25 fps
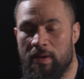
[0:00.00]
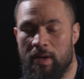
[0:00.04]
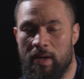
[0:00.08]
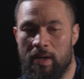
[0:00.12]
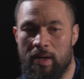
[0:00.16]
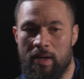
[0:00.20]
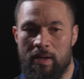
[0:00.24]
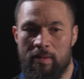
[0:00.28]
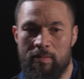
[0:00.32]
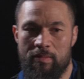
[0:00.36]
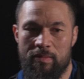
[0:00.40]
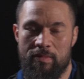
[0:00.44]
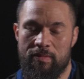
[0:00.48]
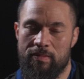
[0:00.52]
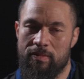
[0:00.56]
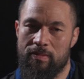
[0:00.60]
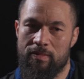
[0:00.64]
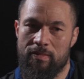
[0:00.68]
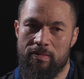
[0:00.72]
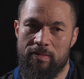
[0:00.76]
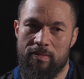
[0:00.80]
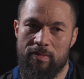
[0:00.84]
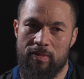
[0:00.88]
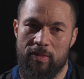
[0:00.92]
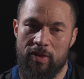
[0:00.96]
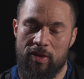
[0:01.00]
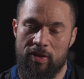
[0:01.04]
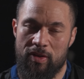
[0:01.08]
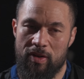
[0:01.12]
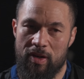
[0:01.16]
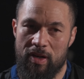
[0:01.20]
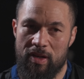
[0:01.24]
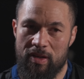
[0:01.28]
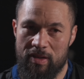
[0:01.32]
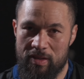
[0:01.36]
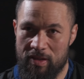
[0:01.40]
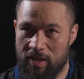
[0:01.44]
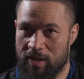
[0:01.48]
You
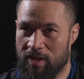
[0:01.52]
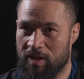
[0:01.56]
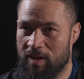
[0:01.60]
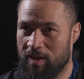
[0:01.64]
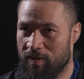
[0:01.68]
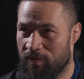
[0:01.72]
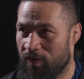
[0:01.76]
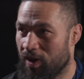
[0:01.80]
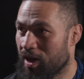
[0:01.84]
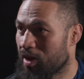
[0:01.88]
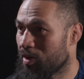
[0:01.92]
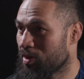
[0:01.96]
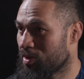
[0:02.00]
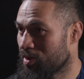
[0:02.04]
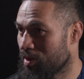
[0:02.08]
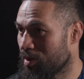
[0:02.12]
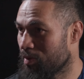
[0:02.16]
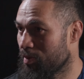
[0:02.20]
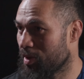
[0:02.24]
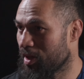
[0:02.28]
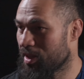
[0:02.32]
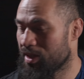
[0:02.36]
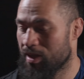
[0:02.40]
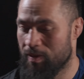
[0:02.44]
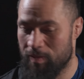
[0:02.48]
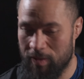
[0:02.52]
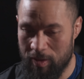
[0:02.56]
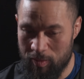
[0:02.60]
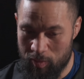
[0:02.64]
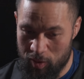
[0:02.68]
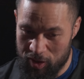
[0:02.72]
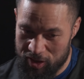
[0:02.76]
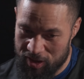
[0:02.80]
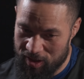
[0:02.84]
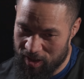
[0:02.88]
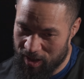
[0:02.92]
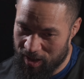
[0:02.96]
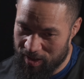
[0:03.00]
know, like, if I could turn back time, I
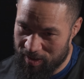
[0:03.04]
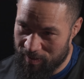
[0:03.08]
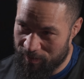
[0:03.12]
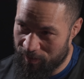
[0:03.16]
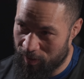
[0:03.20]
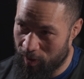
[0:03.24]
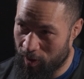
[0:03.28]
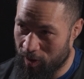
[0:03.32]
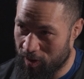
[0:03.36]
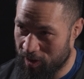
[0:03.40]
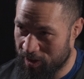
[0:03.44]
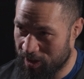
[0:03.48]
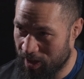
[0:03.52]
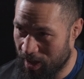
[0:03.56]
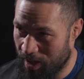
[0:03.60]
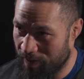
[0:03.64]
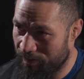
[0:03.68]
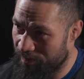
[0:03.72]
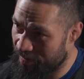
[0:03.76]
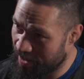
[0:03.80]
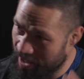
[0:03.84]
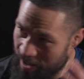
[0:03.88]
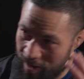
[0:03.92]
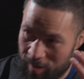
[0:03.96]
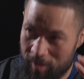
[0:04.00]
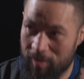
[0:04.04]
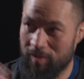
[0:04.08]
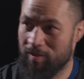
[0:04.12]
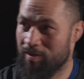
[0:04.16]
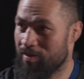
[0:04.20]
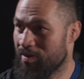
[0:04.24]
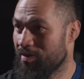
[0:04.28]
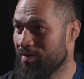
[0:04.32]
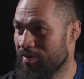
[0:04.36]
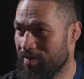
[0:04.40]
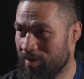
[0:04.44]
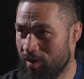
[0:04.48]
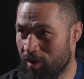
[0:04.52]
wish I had the focus I have now
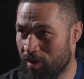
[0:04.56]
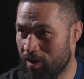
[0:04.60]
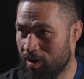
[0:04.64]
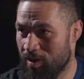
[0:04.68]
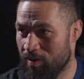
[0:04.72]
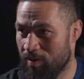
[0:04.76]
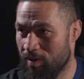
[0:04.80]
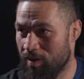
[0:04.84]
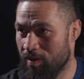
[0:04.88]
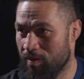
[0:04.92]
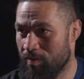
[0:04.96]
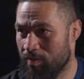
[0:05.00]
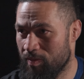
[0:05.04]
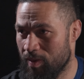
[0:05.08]
earlier on.